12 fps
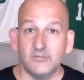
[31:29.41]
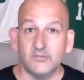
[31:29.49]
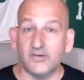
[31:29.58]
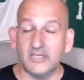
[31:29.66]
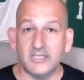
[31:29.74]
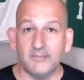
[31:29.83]

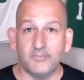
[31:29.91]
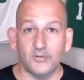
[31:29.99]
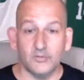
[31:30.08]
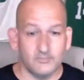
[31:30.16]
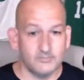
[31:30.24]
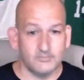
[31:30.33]
Very
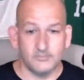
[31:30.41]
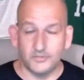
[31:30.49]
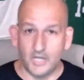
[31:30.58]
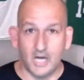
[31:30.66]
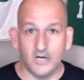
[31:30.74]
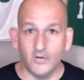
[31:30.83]
simple.
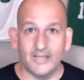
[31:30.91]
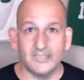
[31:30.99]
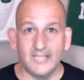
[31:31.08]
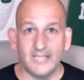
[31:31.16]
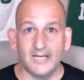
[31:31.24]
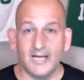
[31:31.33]

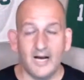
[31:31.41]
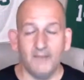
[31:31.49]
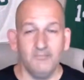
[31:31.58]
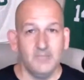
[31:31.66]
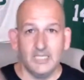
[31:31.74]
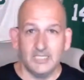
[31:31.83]

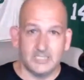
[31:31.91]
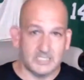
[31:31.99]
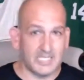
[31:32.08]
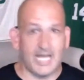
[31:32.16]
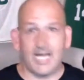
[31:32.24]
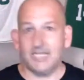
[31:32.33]

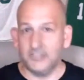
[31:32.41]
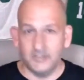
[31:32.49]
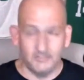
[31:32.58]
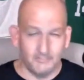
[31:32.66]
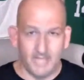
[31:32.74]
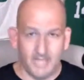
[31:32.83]

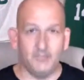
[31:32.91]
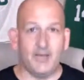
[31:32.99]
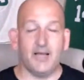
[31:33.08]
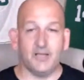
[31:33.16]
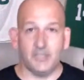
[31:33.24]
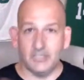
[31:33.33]

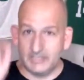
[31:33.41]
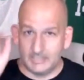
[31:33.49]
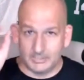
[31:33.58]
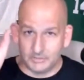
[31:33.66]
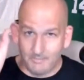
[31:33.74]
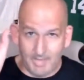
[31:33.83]
johncorrales.com/mailbag. You know,
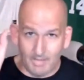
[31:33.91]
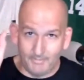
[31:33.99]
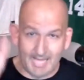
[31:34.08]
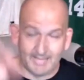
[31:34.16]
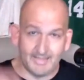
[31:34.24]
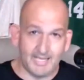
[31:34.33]
there's a
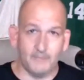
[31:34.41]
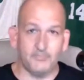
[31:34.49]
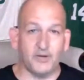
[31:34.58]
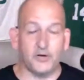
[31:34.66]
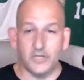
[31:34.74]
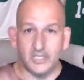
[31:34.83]
mailbag thing up
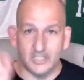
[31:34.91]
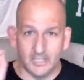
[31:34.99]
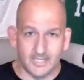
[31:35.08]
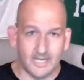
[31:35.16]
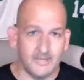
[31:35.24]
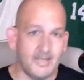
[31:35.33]
there. You can
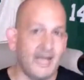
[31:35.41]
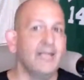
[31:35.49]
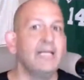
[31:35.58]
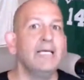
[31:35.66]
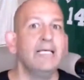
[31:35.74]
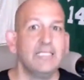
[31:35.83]
click on that.
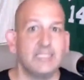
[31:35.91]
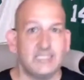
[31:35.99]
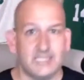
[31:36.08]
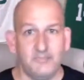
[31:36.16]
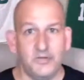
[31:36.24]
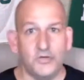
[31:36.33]

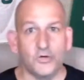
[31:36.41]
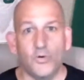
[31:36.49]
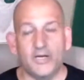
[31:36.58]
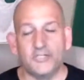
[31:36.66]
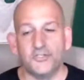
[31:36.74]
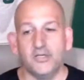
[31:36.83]
Send me your
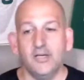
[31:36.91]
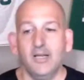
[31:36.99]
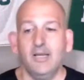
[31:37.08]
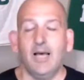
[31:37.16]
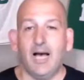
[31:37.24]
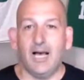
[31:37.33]
question.
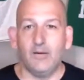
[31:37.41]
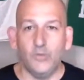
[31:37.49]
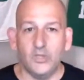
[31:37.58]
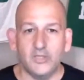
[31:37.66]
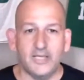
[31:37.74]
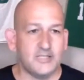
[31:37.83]
I
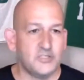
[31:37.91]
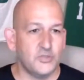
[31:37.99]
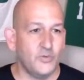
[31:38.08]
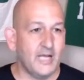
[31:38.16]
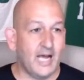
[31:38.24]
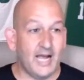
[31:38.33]
will get to
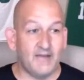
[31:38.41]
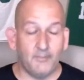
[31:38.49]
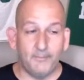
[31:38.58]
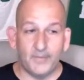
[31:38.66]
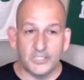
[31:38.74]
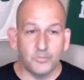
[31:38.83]
it. I have a
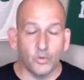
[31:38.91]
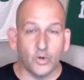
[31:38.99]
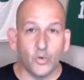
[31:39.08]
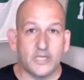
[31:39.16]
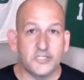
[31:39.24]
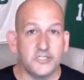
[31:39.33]
bunch more
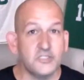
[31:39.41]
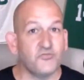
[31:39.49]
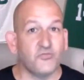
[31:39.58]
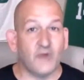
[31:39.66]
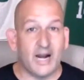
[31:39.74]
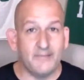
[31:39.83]
questions.
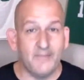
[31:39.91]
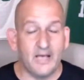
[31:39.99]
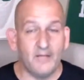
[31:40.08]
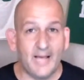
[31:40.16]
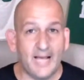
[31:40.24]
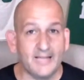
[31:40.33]
Friday
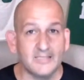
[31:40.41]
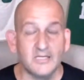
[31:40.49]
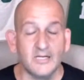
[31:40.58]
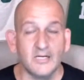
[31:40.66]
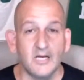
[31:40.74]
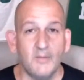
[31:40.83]
mailbag is going
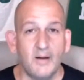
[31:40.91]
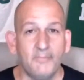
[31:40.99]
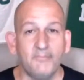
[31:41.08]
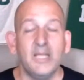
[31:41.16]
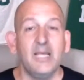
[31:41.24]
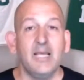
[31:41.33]
to come
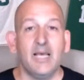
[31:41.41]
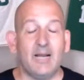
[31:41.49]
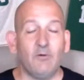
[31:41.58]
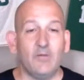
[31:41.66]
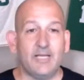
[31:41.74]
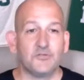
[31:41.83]
up, and I
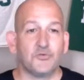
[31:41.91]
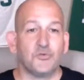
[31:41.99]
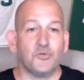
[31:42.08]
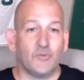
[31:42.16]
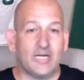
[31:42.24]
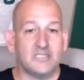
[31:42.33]
will answer the
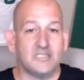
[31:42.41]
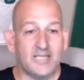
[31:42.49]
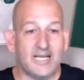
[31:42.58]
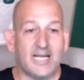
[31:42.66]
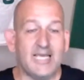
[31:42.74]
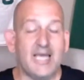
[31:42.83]
rest
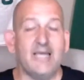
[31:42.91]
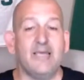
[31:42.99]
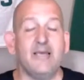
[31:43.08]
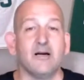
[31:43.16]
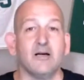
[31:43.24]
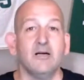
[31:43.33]
that I get
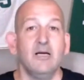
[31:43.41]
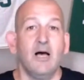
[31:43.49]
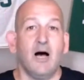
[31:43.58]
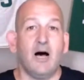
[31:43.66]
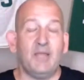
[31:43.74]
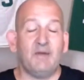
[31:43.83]
here
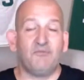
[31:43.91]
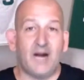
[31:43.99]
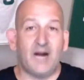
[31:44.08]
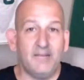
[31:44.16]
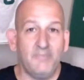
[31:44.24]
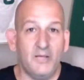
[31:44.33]
on that
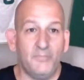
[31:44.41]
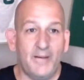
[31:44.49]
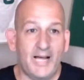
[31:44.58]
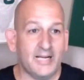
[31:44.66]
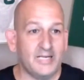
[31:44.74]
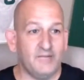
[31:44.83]
Friday
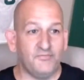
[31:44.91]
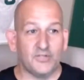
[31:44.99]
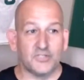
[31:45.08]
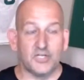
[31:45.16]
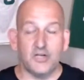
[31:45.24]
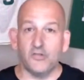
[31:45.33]
mailbag. And if
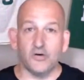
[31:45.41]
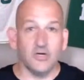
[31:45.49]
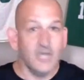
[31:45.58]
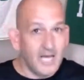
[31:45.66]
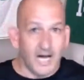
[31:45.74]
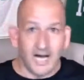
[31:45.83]
there's another
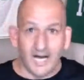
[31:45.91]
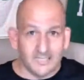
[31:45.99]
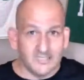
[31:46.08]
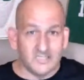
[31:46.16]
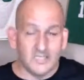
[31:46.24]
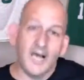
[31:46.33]

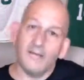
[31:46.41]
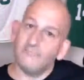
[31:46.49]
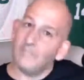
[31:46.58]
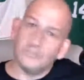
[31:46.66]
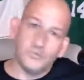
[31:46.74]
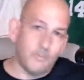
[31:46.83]
onslaught,
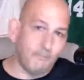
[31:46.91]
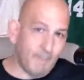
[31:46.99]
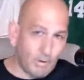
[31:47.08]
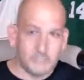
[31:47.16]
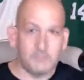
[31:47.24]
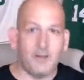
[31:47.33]
I'll do a
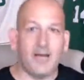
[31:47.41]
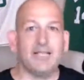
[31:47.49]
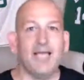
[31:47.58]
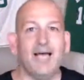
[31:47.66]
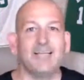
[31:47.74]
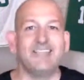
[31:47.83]
bonus
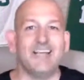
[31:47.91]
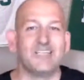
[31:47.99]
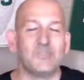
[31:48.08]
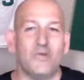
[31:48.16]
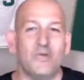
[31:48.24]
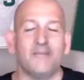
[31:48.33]
podcast
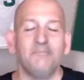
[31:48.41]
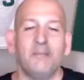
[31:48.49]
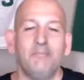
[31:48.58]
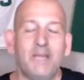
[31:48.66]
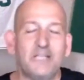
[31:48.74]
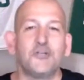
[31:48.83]
next week.
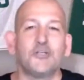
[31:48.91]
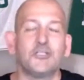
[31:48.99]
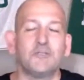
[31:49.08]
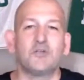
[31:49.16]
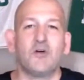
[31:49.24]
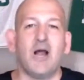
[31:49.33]
Make sure you're
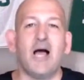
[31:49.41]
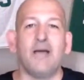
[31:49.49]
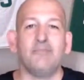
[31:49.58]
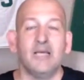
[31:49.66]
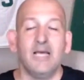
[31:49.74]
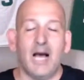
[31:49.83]

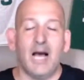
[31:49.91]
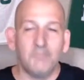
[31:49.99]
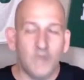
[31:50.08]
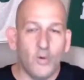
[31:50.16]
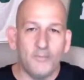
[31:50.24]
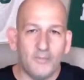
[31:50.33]
subscribed. I'm
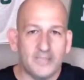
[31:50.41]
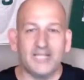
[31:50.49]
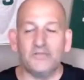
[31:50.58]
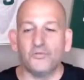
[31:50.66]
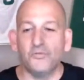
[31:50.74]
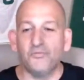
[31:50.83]
going Monday
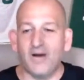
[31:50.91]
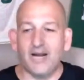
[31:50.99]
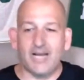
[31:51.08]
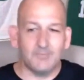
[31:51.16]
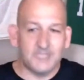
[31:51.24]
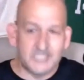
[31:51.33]
through
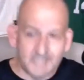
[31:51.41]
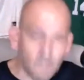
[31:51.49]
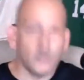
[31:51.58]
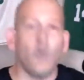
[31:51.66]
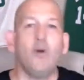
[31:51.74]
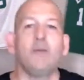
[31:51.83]
Friday. I'm
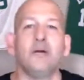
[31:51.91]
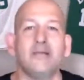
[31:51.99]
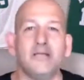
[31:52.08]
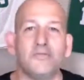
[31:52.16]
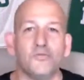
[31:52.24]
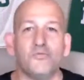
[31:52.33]
still going
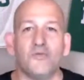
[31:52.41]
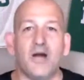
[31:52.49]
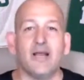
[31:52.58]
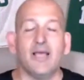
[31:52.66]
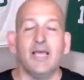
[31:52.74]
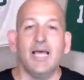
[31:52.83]
Monday through
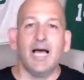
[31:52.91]
Friday.